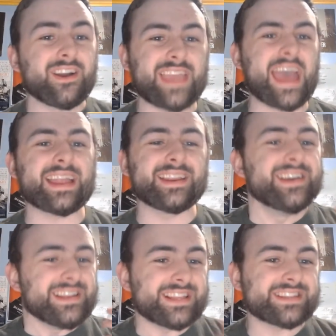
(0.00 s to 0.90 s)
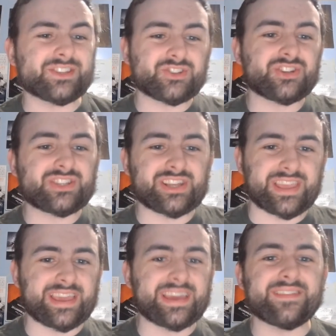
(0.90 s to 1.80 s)
Again, this is just a
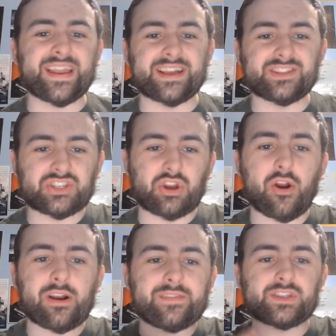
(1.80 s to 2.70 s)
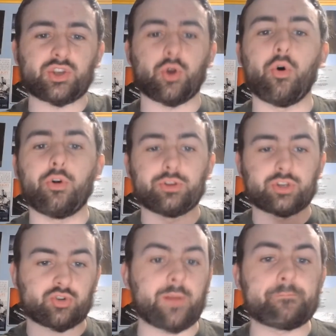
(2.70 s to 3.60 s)
kid that has started this whole
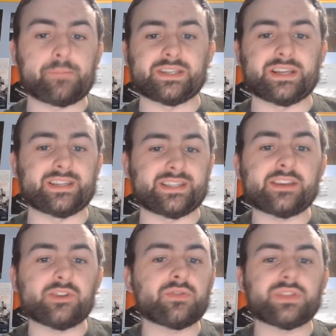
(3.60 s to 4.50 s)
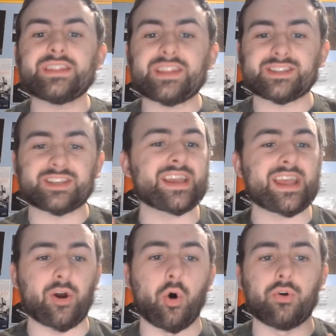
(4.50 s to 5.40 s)
shrimp business, and you think that's going to
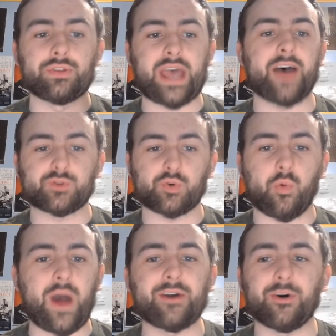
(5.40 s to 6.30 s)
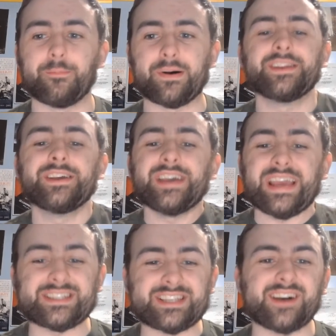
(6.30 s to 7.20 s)
get old after a while, but
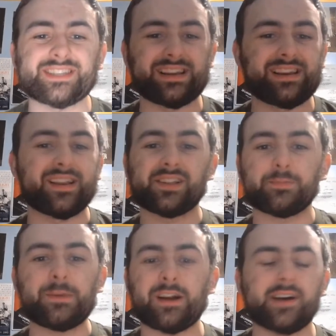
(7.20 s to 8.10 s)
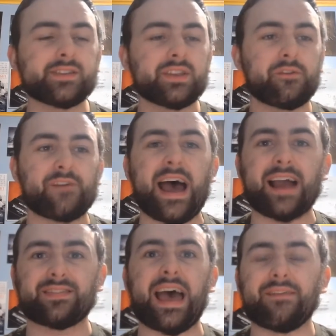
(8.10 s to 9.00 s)
it doesn't. And it's because of the
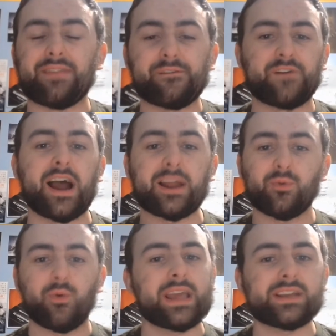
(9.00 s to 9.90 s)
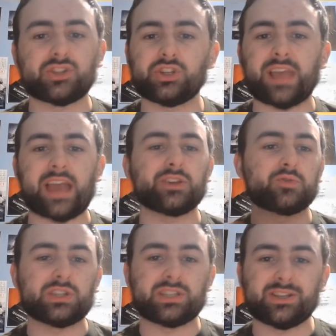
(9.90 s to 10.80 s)
fact that they find ways to get you
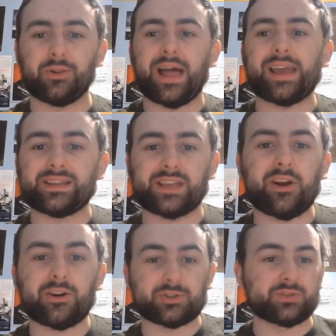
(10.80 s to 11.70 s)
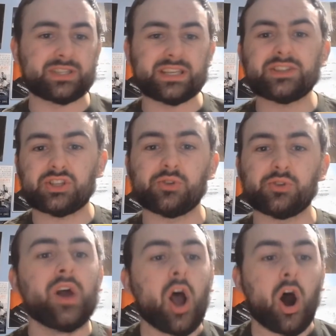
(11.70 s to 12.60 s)
to still like his character.
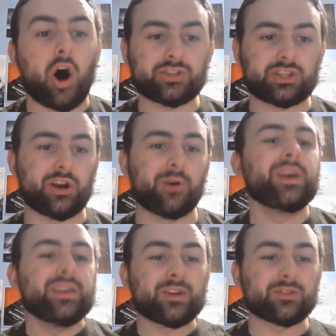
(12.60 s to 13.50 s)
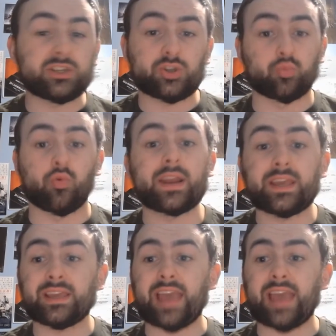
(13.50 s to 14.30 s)
Sisu, also, there's this running